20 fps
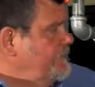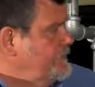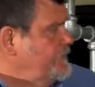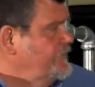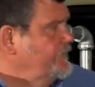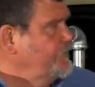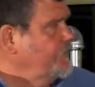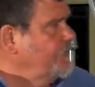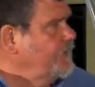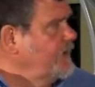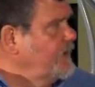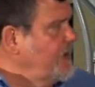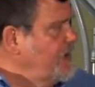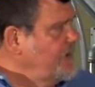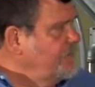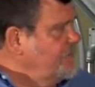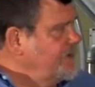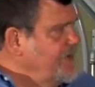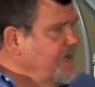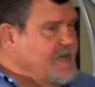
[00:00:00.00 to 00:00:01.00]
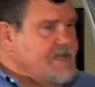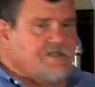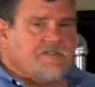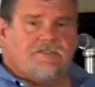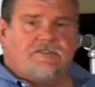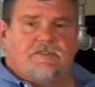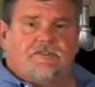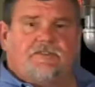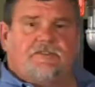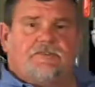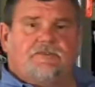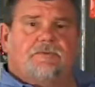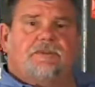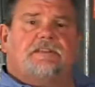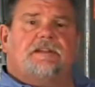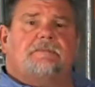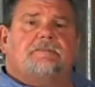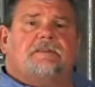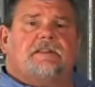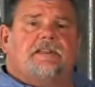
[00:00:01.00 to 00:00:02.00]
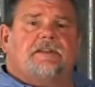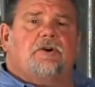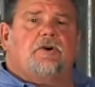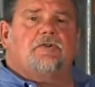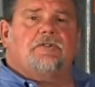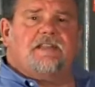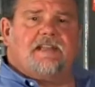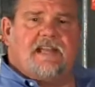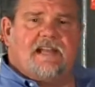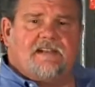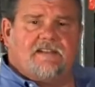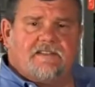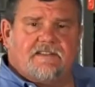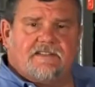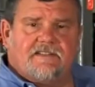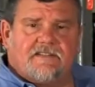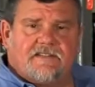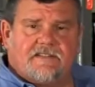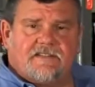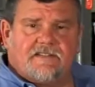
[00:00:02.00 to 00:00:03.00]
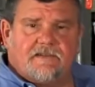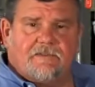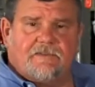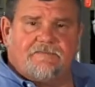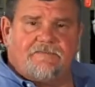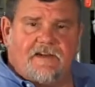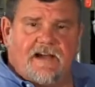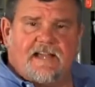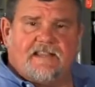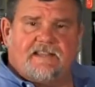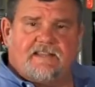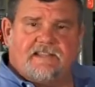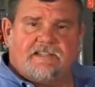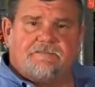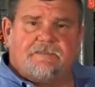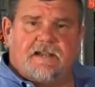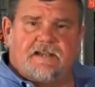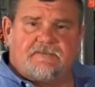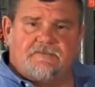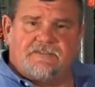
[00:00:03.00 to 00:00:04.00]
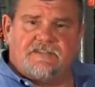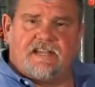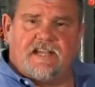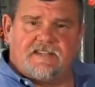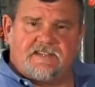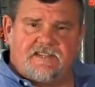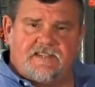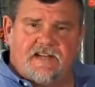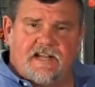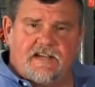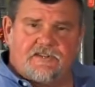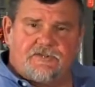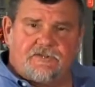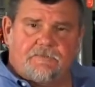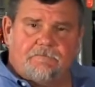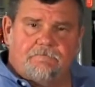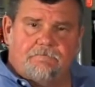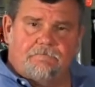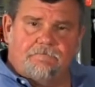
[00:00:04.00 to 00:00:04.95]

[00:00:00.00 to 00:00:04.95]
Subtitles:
To do an alarm test, you would typically go to the end of the system and find the inspector's test connection.